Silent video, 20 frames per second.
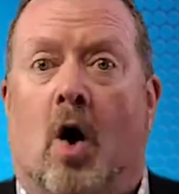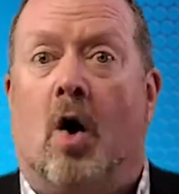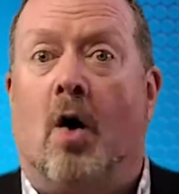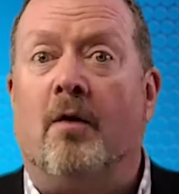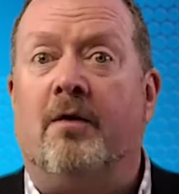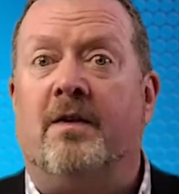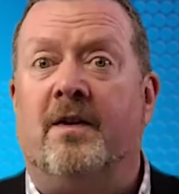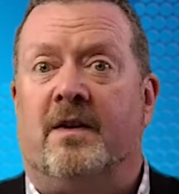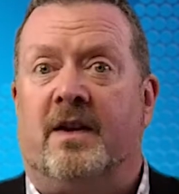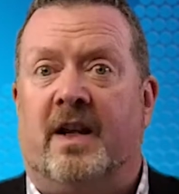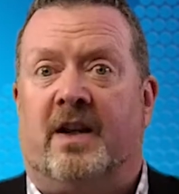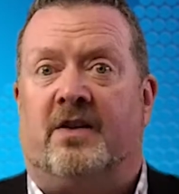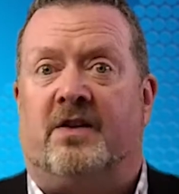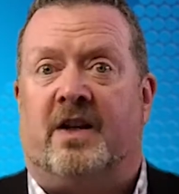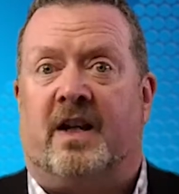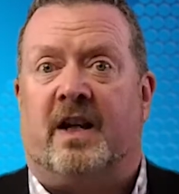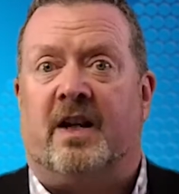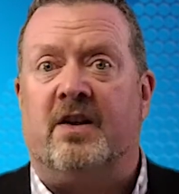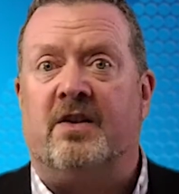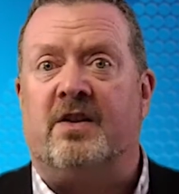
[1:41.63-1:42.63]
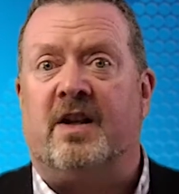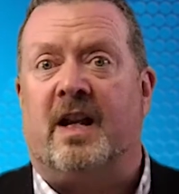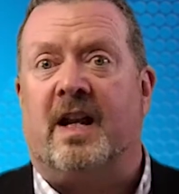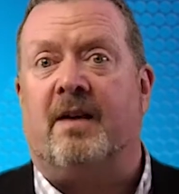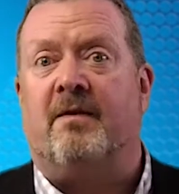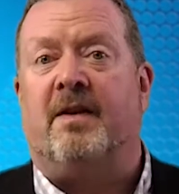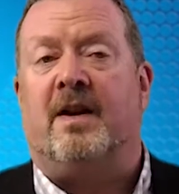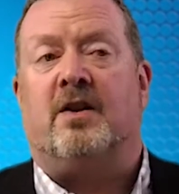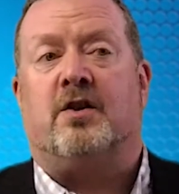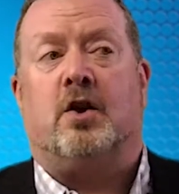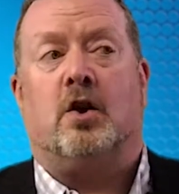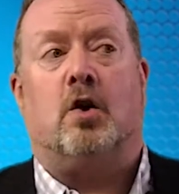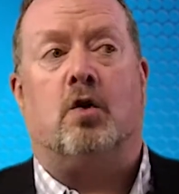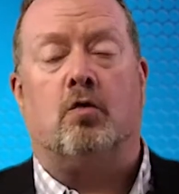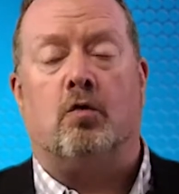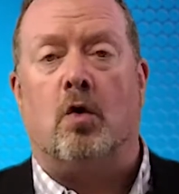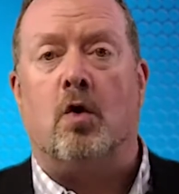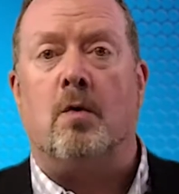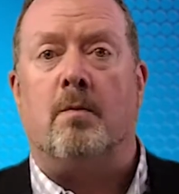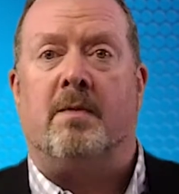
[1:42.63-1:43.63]
Often, this is that if it's a
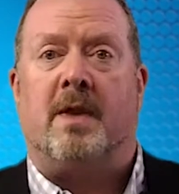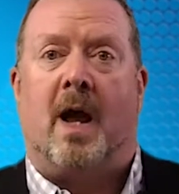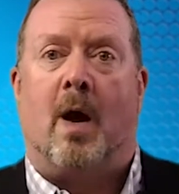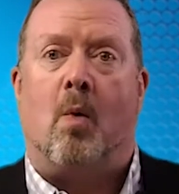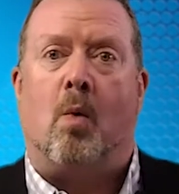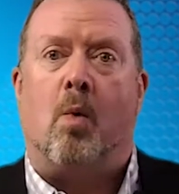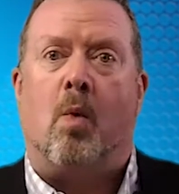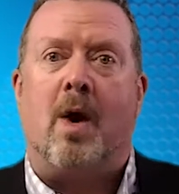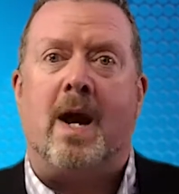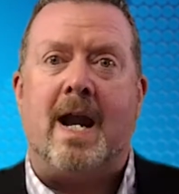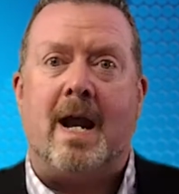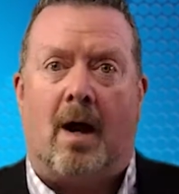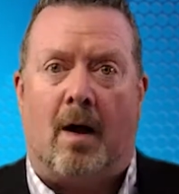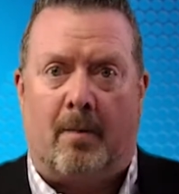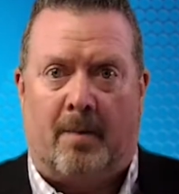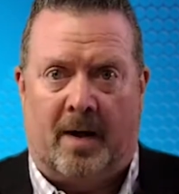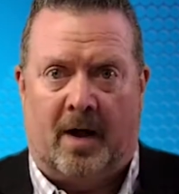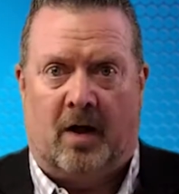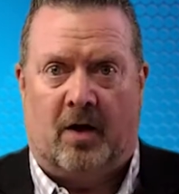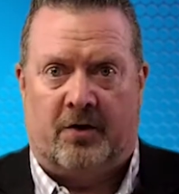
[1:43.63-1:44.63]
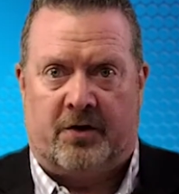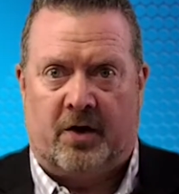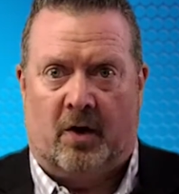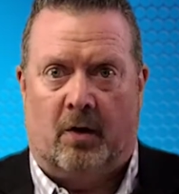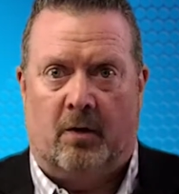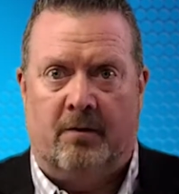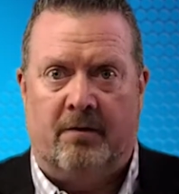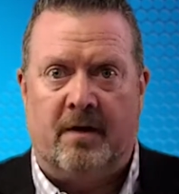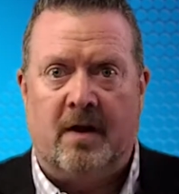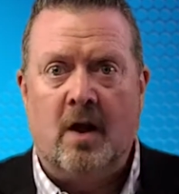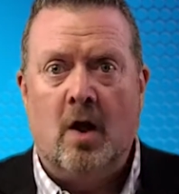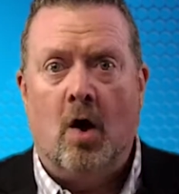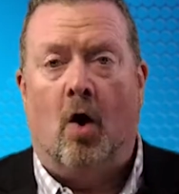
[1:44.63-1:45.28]
group that we are part of